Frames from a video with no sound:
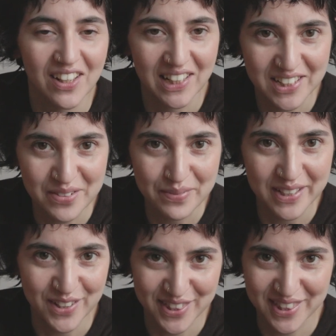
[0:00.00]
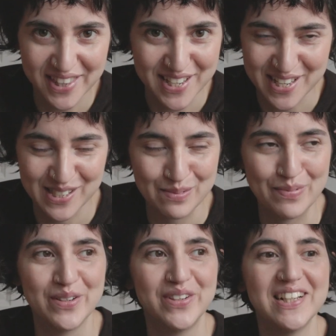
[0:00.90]
a little bit on the
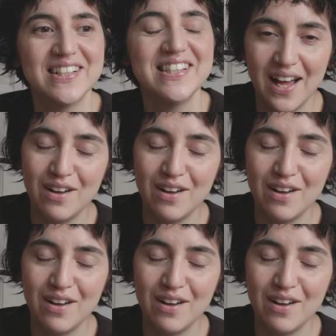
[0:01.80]
experience.